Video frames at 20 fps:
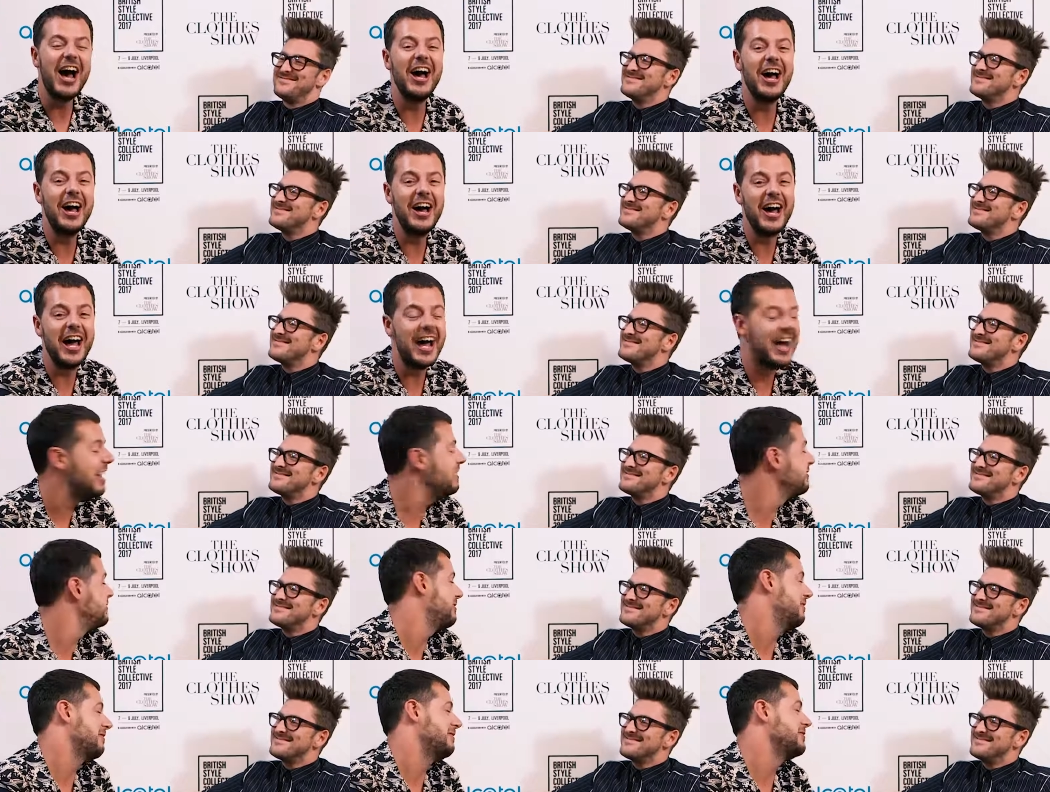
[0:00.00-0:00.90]
Speaker 1: Uh,
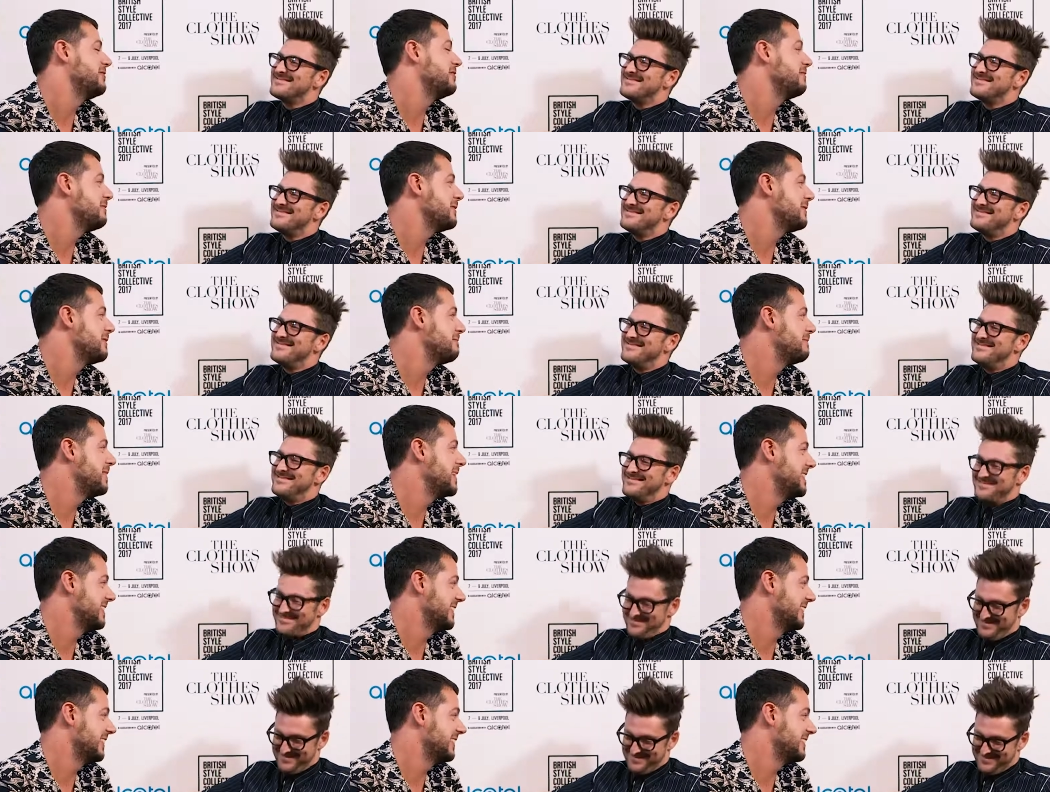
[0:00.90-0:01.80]
Henry Holland, you've been
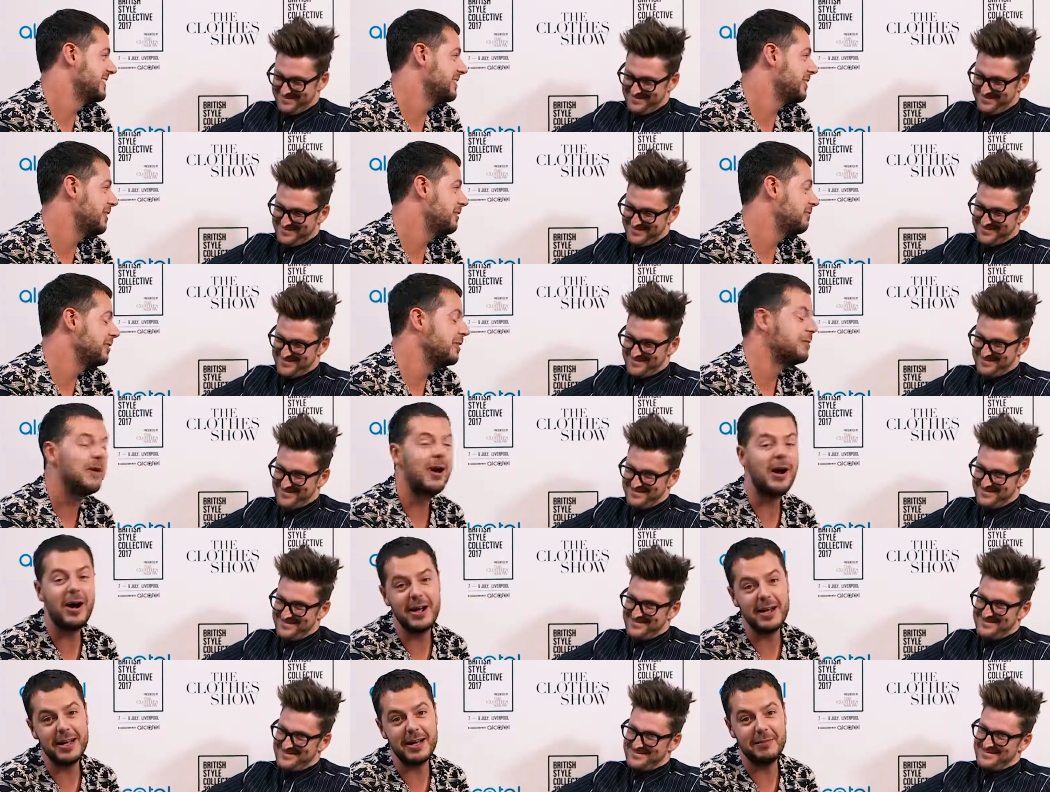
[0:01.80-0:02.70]
amazing in the diary room.
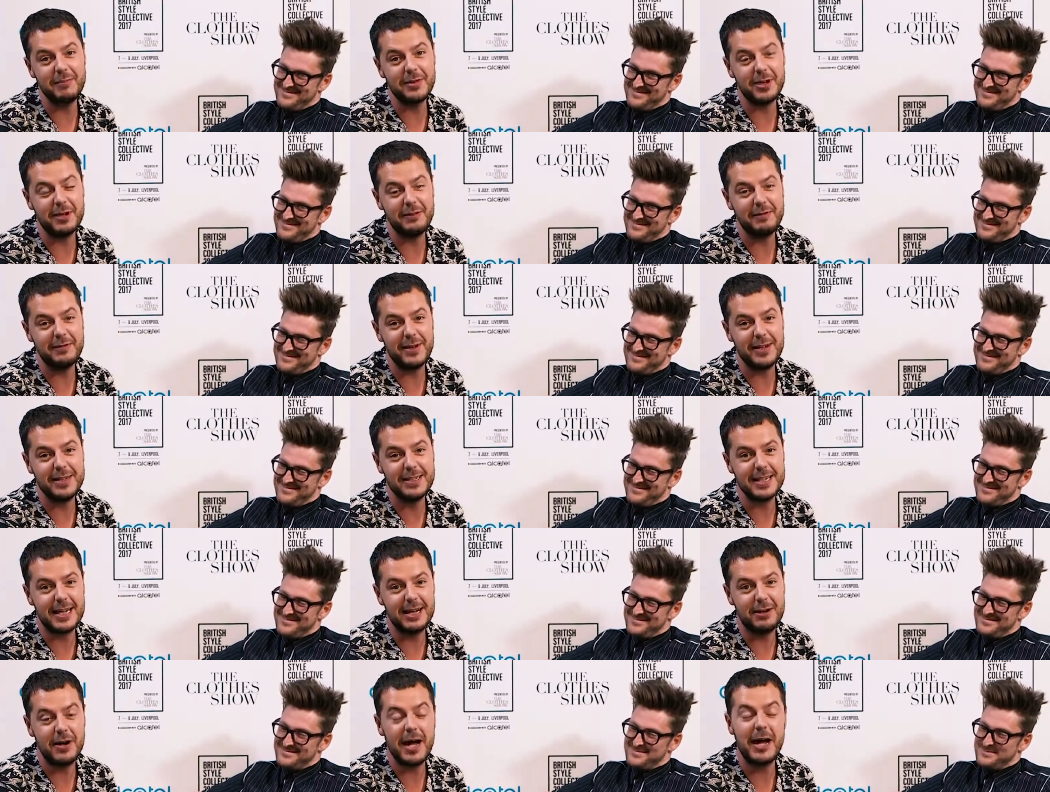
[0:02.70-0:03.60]
I am going to find
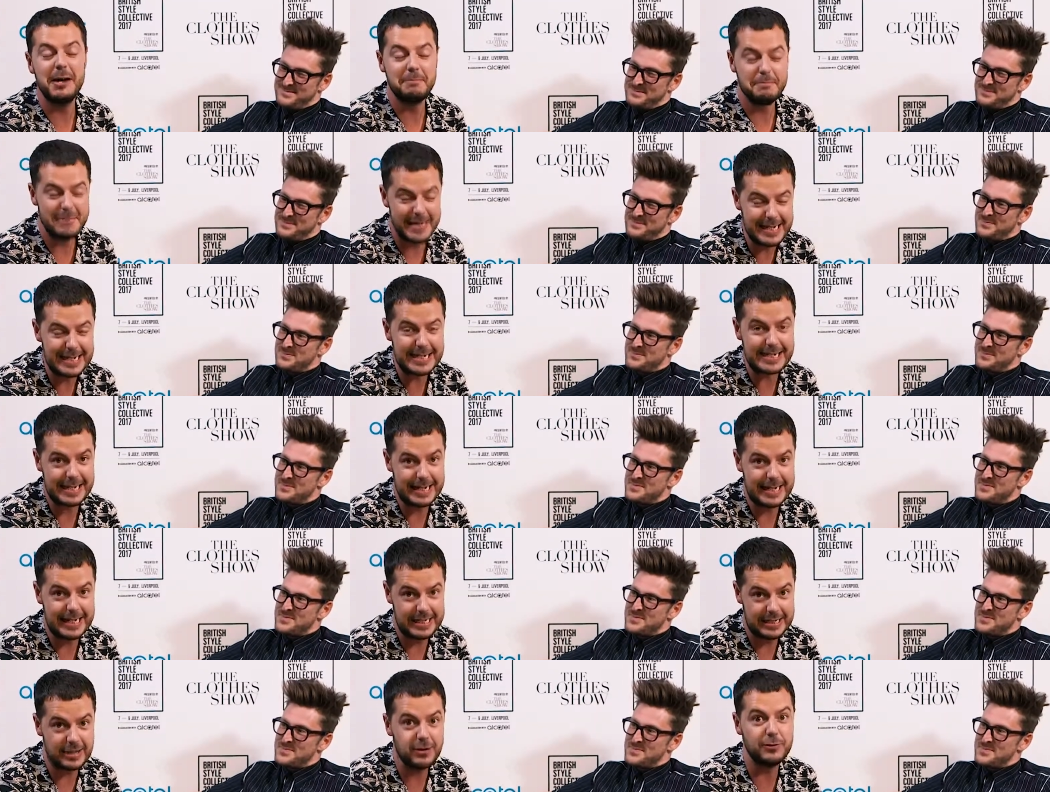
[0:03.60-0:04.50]
out and meet
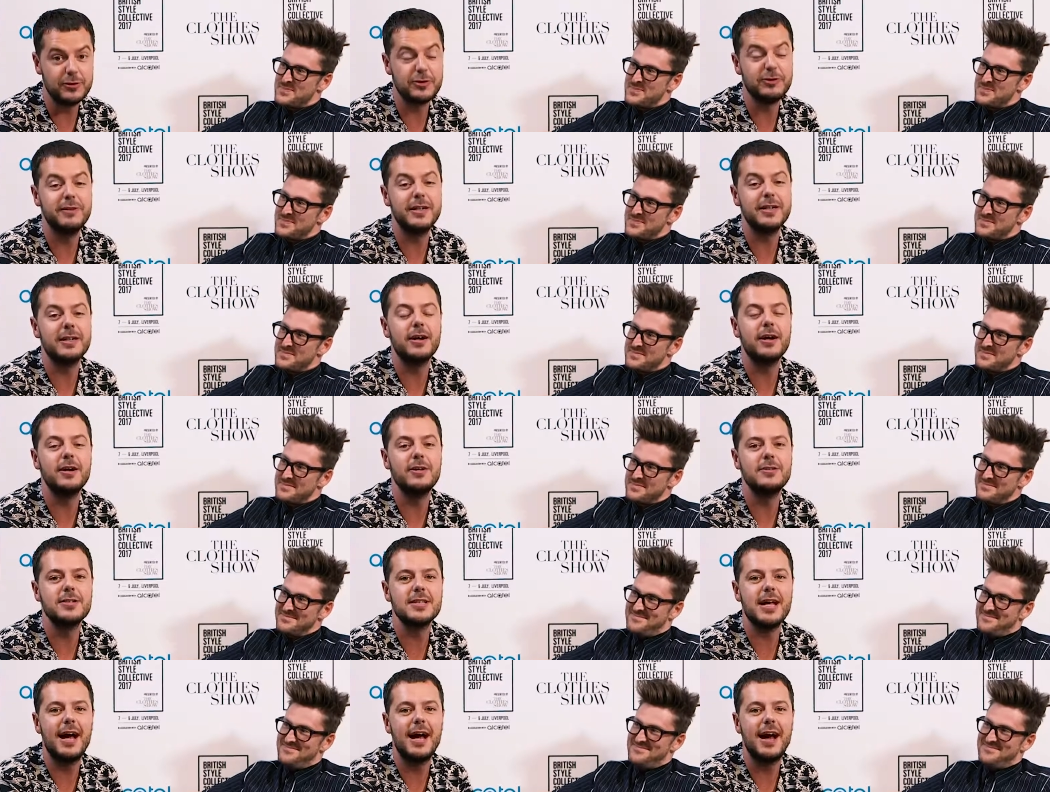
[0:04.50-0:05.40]
his alter
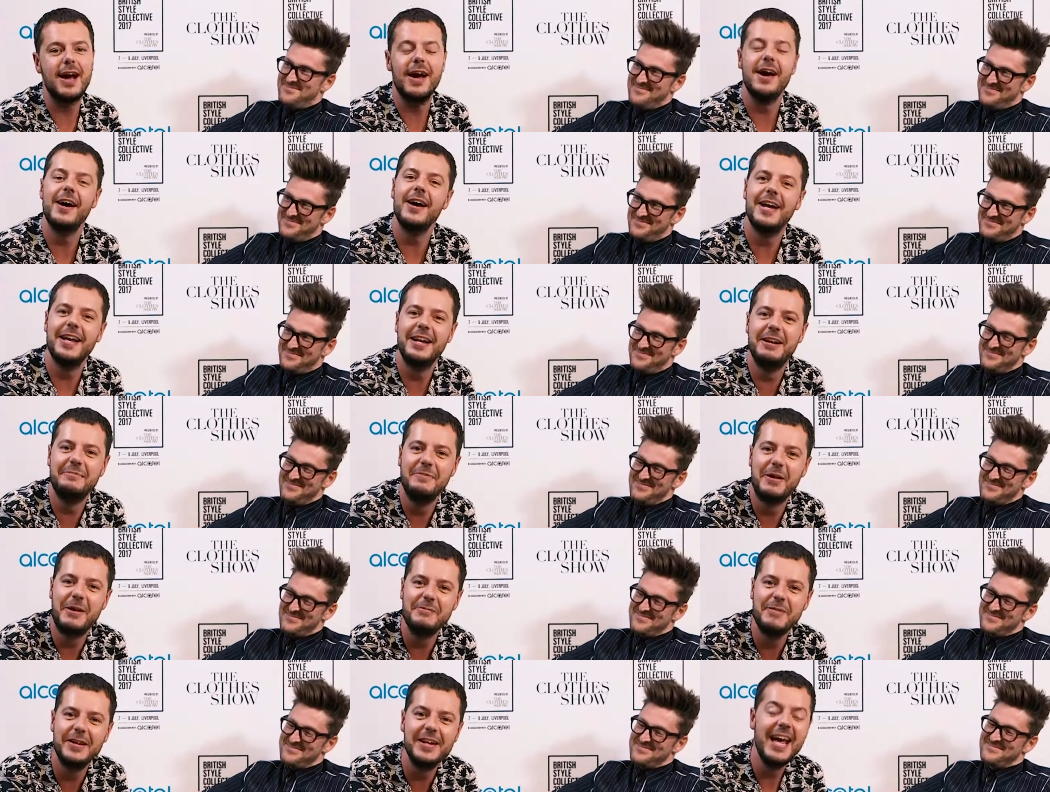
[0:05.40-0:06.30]
egos uh, in a
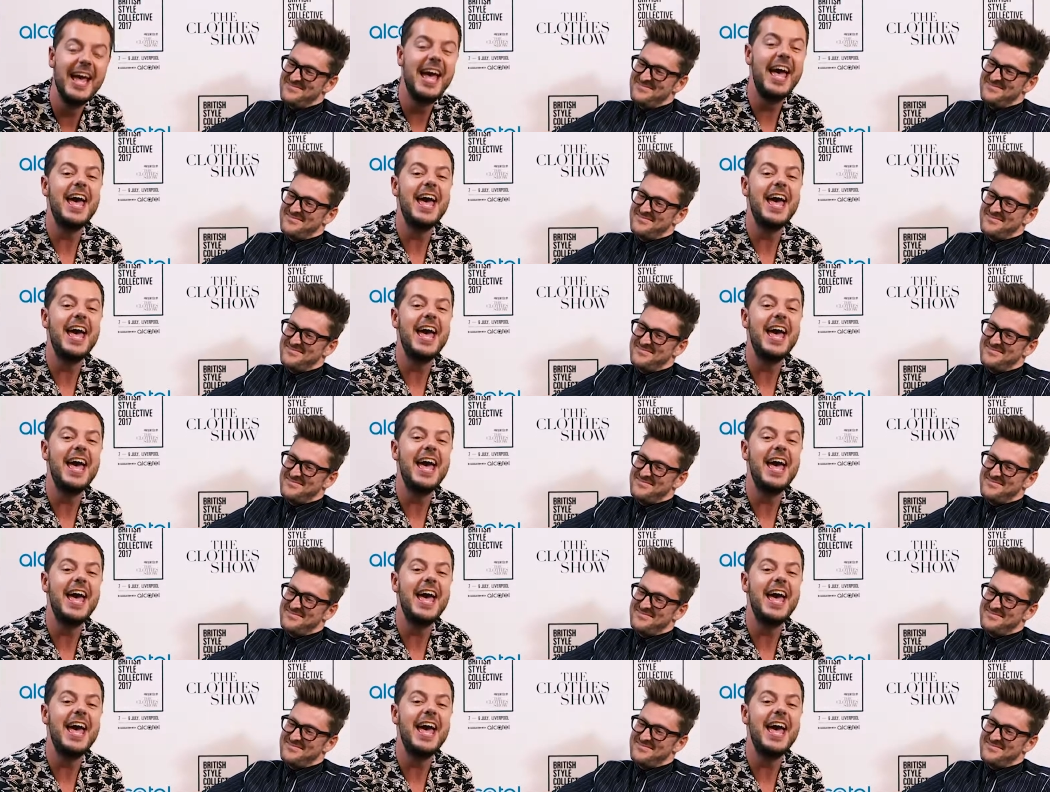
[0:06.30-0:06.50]
moment.